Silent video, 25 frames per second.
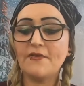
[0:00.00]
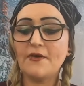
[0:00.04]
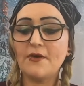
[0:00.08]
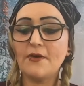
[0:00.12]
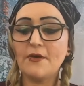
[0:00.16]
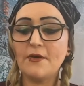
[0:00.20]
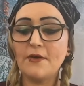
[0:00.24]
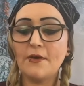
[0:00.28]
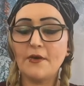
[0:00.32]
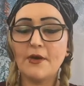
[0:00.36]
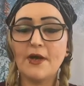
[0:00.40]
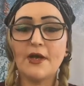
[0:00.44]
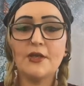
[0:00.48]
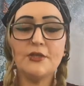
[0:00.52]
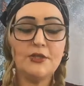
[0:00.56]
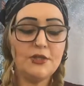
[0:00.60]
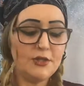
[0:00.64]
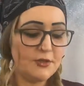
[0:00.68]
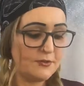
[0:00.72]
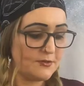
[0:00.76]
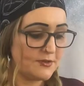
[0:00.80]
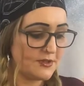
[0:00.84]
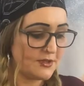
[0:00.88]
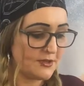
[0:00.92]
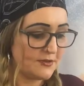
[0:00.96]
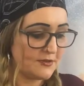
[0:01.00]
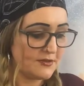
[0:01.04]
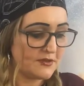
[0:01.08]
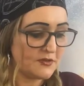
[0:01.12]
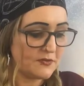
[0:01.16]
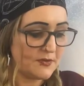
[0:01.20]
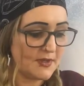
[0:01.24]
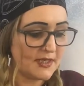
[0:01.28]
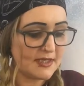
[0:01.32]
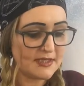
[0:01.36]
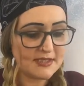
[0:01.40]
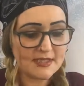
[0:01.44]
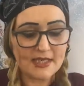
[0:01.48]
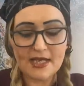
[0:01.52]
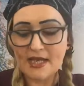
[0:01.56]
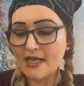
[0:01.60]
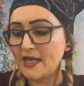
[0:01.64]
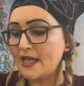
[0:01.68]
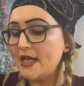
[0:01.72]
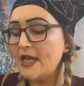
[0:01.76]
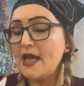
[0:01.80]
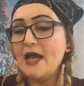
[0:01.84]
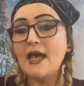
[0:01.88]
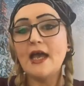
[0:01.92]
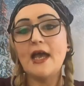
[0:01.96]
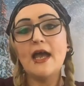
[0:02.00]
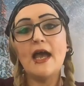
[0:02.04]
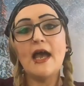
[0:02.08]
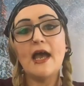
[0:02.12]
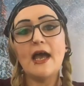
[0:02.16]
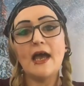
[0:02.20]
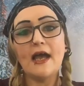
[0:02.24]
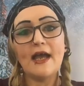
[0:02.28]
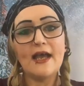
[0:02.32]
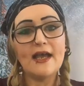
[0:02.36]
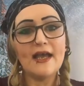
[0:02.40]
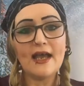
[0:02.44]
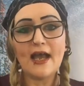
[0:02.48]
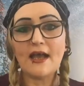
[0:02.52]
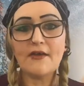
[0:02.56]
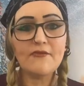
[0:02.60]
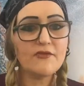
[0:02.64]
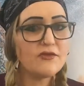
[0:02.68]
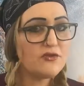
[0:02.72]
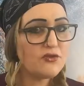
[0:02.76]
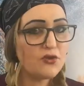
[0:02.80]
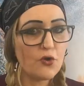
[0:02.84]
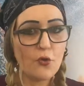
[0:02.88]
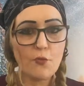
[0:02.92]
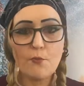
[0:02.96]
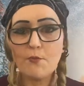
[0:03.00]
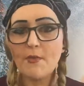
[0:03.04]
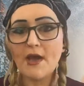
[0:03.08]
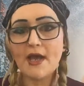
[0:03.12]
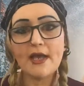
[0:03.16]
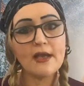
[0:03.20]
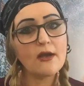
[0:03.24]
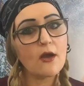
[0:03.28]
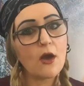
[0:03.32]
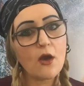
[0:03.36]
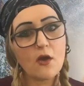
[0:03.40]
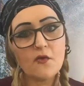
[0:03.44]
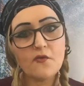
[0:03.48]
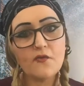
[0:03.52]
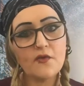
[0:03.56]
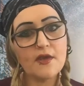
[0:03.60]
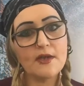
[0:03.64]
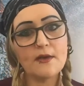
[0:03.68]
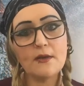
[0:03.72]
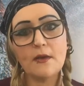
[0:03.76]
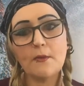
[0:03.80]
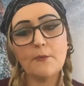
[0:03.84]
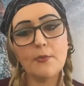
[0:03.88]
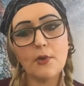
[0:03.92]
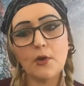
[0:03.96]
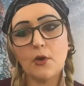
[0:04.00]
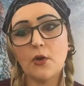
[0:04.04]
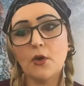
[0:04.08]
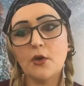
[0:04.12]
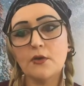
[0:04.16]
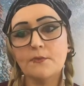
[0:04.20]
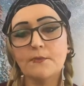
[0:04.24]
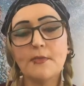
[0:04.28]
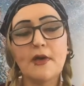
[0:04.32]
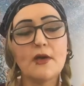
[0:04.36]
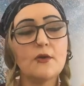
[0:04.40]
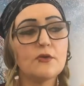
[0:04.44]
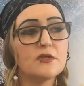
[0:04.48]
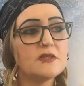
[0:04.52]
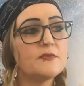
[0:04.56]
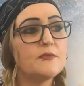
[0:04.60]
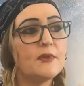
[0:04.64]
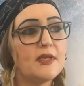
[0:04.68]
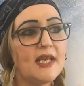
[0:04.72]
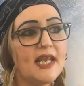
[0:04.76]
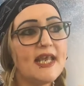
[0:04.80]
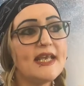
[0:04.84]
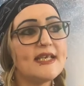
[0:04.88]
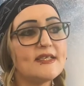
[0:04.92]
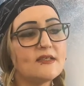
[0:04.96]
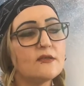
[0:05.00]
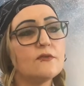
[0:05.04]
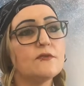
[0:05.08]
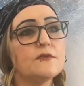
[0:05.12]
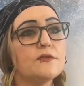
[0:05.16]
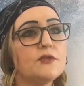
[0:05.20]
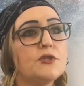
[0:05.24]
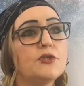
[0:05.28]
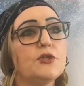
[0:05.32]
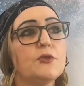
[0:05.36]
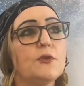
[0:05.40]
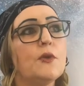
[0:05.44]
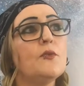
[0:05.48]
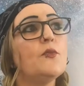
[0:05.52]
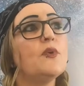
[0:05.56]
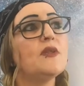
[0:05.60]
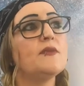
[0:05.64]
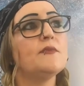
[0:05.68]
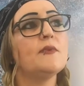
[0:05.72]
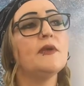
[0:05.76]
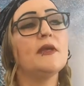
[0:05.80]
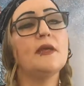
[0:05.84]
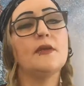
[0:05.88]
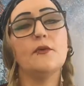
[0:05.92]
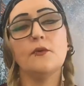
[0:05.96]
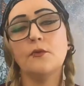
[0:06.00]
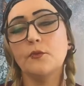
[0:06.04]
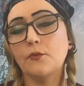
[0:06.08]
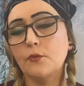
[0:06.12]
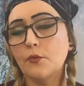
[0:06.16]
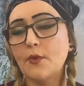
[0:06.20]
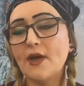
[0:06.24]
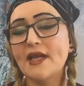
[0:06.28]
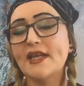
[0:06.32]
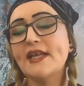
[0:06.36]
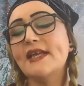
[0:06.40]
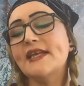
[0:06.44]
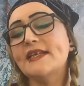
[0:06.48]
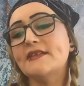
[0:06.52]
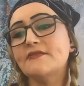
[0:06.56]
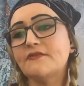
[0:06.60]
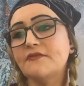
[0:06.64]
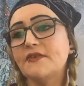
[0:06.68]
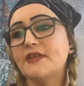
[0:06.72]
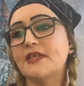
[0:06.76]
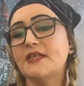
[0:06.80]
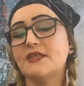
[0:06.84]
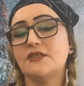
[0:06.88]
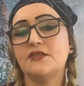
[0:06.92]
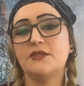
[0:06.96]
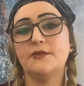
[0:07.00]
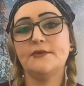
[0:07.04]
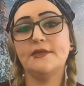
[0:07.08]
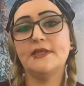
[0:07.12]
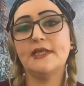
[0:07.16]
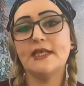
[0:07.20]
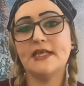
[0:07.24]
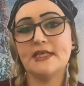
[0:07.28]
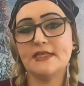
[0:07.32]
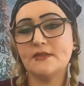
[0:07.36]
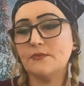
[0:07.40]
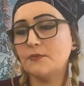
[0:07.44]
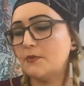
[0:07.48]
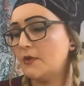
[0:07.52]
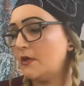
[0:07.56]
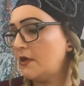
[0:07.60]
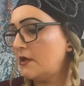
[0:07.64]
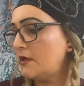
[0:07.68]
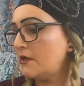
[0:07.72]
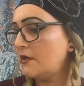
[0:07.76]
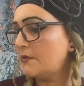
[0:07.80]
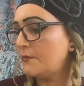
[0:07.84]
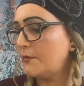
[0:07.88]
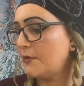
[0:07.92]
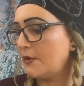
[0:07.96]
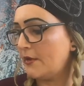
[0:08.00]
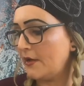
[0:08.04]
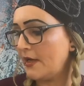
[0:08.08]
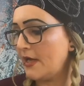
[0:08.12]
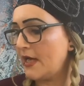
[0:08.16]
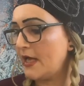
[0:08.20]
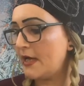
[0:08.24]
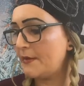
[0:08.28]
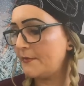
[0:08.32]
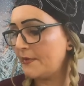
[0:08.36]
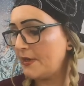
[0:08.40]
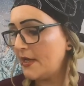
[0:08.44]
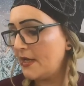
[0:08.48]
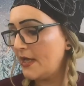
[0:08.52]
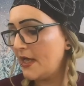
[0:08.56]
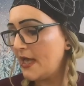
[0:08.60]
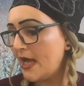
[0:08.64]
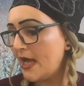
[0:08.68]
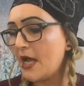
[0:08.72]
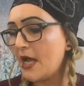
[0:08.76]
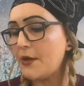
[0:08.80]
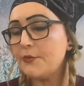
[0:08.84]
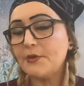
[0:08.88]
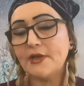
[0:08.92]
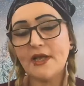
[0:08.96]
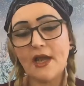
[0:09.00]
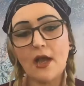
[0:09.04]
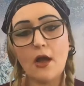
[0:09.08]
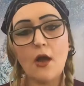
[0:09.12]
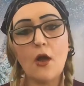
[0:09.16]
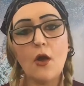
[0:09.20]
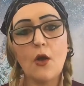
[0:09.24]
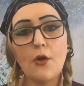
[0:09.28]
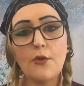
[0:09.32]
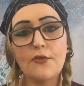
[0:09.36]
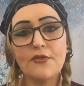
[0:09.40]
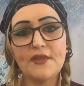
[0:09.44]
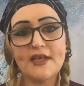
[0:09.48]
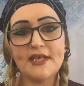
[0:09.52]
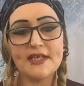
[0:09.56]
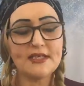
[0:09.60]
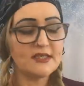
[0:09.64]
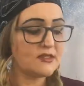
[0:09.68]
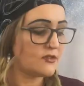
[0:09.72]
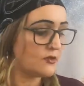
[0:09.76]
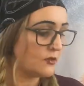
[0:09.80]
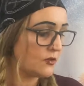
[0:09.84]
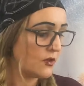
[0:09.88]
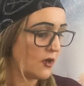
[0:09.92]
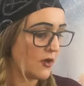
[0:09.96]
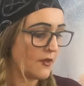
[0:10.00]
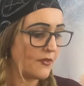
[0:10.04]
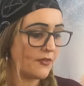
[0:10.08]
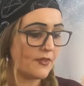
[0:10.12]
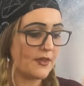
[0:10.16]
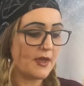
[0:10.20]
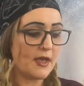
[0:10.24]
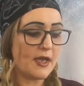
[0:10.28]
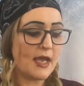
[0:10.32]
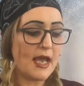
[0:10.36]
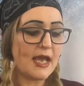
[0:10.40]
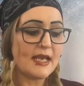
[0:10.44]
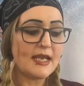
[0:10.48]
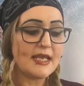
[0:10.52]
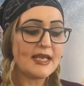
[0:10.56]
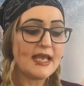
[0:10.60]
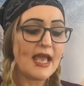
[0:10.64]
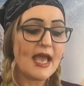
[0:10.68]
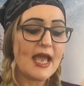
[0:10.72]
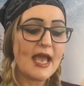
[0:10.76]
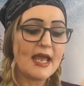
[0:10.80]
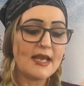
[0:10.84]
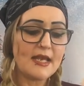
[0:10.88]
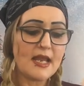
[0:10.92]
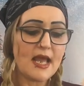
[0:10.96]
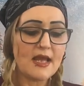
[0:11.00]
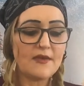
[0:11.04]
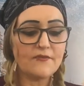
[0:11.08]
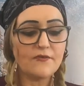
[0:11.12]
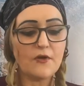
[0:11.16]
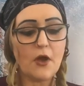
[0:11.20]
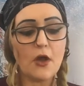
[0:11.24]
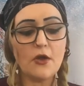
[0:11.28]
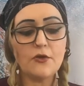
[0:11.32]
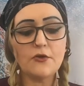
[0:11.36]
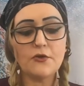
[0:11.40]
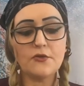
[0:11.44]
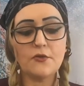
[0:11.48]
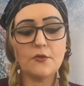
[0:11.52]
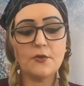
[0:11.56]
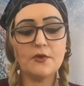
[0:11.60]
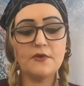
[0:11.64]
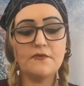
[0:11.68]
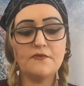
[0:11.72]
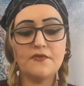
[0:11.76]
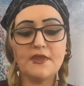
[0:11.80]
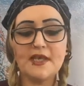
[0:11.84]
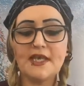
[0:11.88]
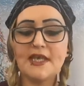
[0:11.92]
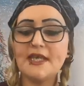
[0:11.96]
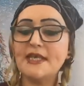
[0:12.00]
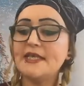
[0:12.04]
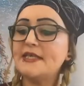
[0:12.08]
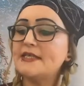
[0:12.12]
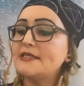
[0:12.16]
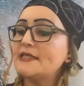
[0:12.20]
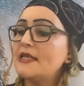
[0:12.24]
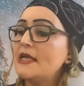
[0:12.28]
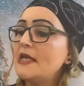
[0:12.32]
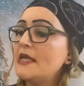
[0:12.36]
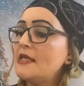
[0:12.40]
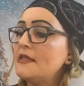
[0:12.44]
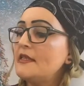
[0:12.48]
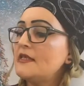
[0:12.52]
Oh, and you too, sweetheart. I haven't done my coffin board. My husband is going to do it with me when he's finished doing his work. But I will get all these stuck on there. And again, I've got another one of these.